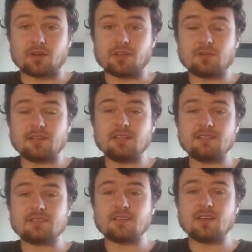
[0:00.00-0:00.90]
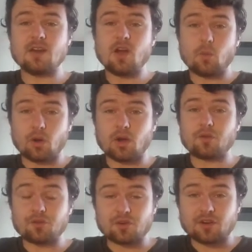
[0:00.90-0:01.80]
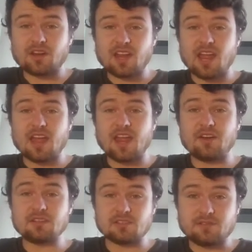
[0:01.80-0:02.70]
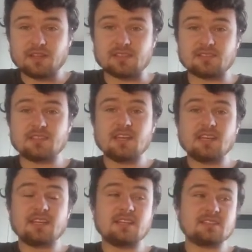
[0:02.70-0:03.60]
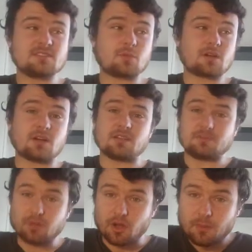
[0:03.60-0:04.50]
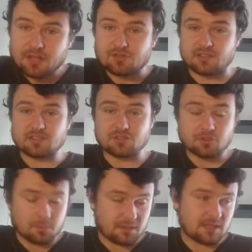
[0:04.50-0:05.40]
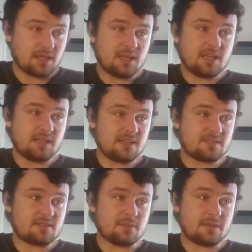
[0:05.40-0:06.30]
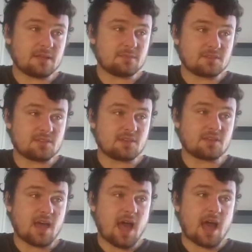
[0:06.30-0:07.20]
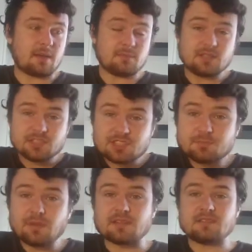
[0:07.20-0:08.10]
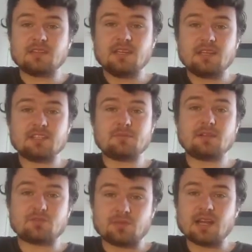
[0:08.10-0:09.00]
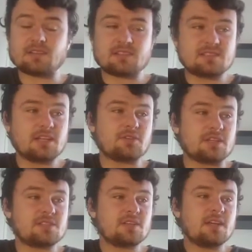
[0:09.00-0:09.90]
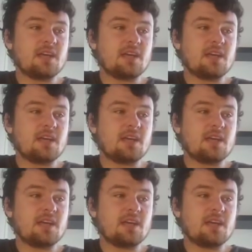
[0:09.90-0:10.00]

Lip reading: He needs to work on other areas of fitness. He needs to work on his plyometrics, his jumping. He needs to be able to sprint. He needs to be able to react, accelerate.